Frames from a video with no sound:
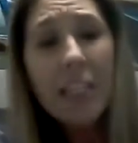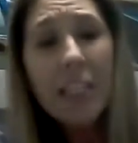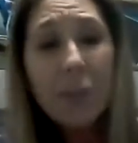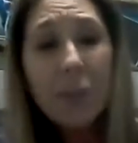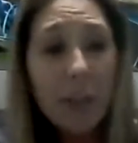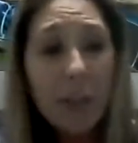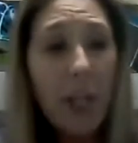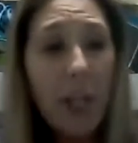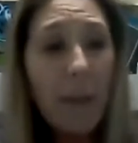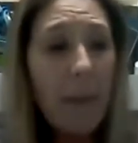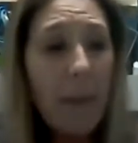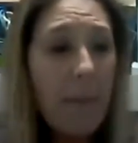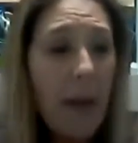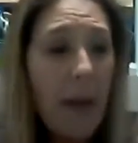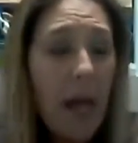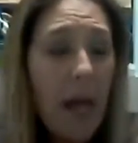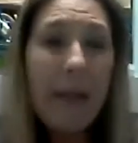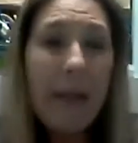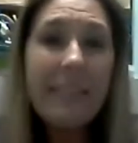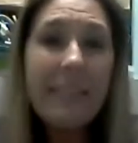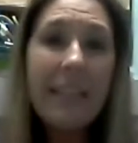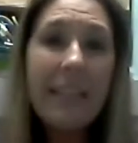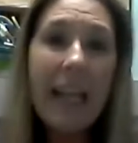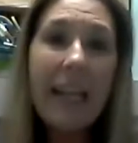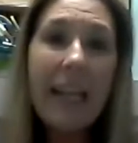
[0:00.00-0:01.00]
So I told my
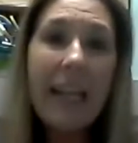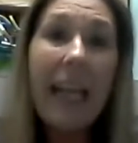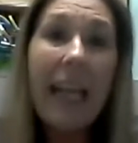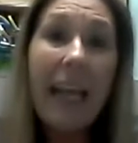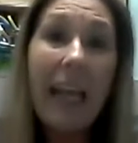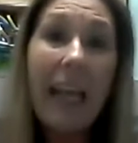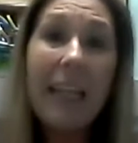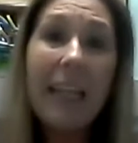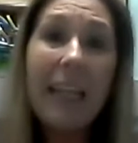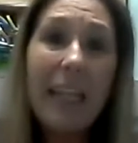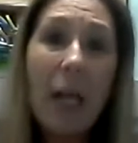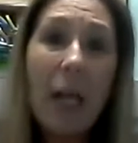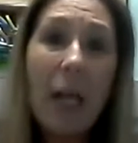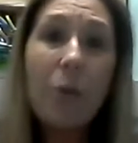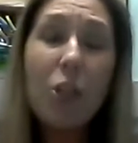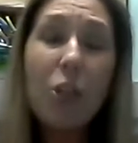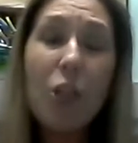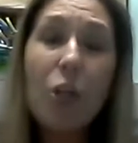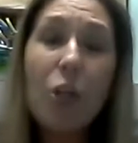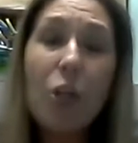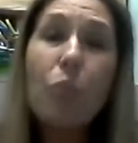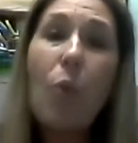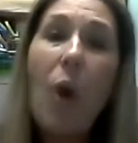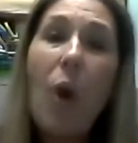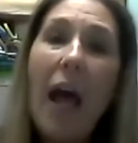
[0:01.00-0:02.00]
mom, I said,
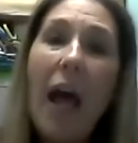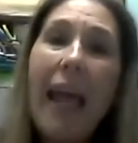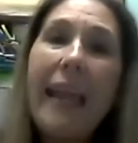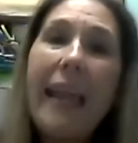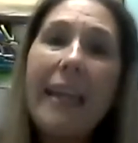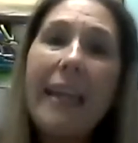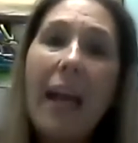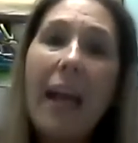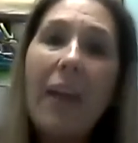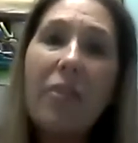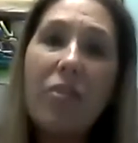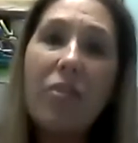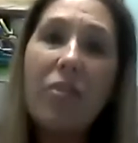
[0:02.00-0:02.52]
you're right.